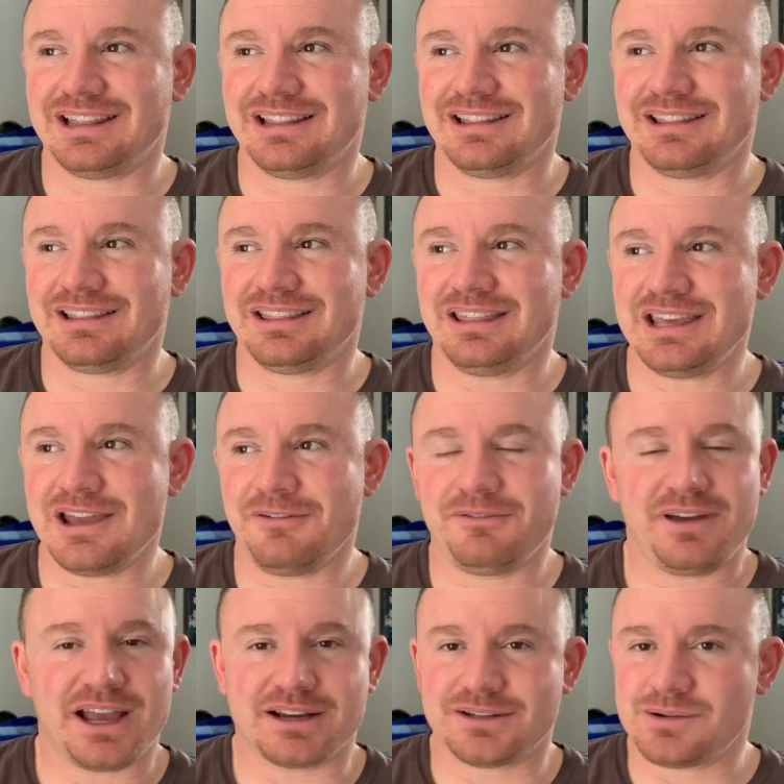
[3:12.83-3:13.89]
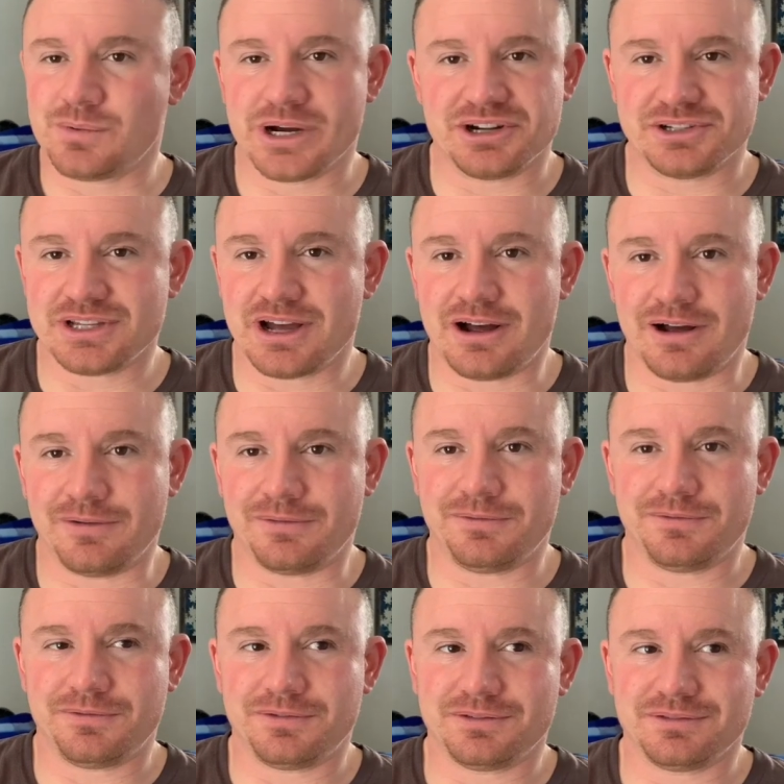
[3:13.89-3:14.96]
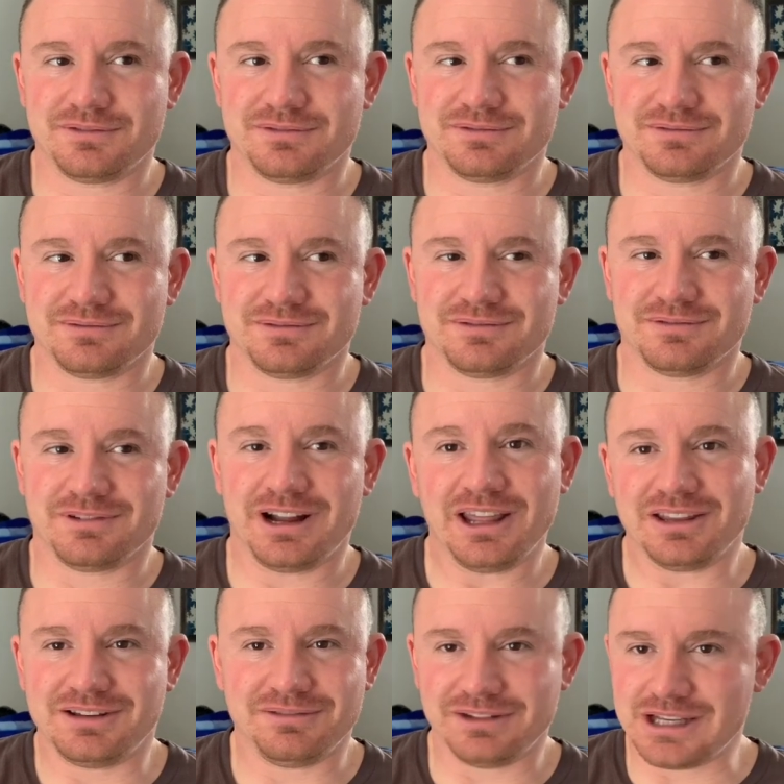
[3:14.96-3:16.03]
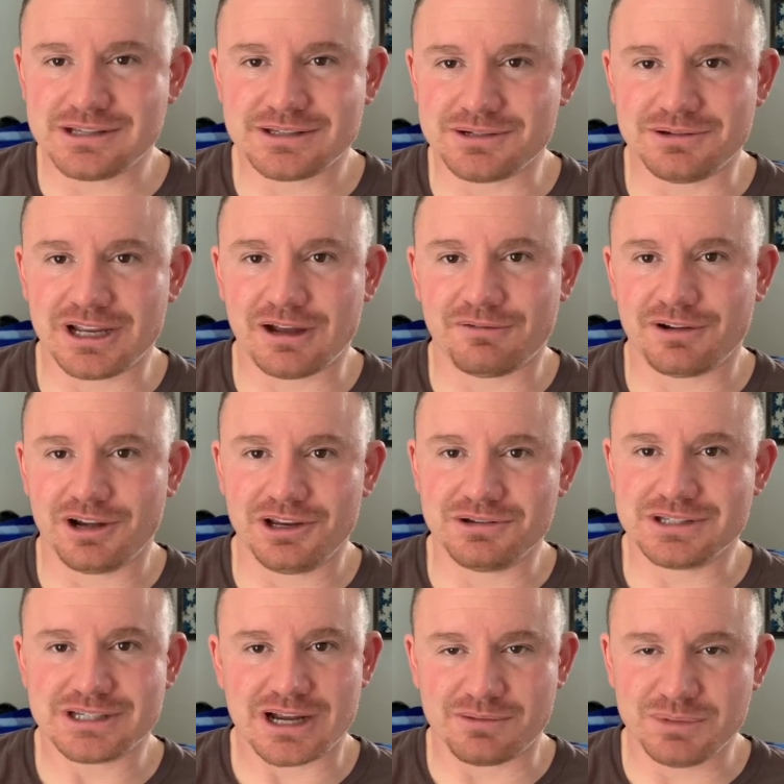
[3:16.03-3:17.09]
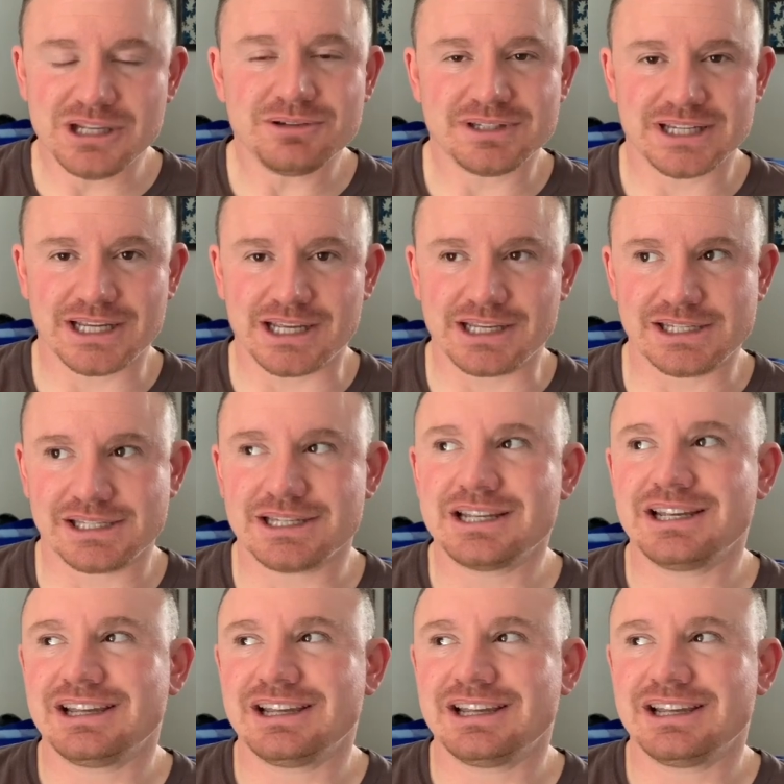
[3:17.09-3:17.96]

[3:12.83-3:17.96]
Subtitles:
the effect wears off relatively soon after you stop using it.